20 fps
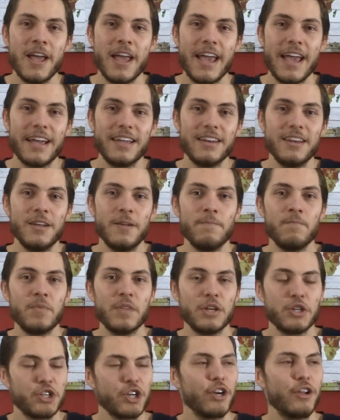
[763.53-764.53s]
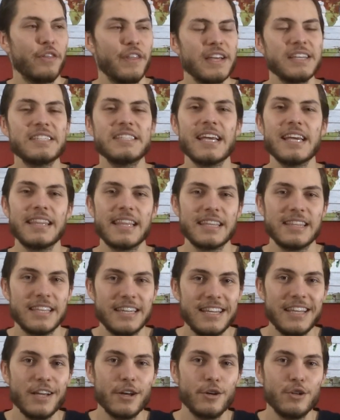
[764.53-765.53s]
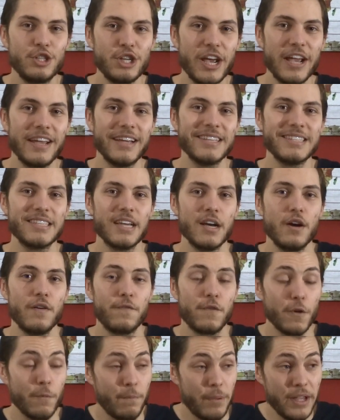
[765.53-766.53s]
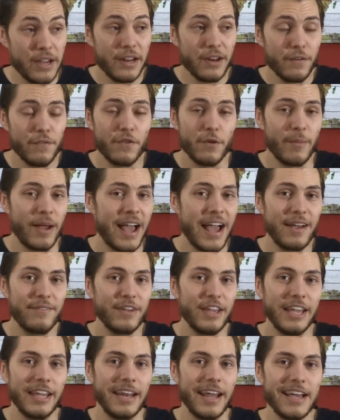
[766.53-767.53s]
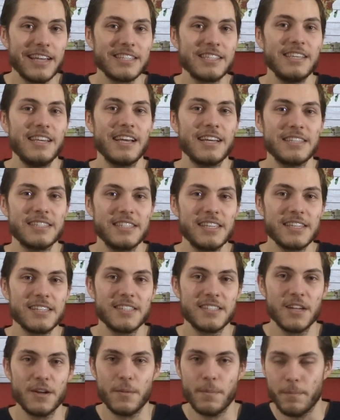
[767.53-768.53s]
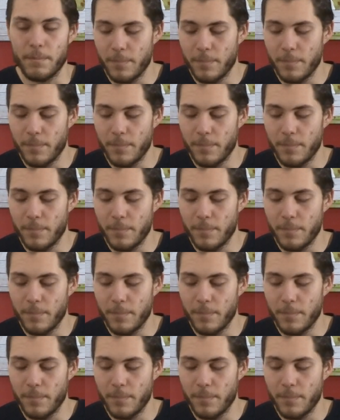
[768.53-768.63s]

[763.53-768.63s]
And sure, they say that the DOJ is forbidden from having an SES system,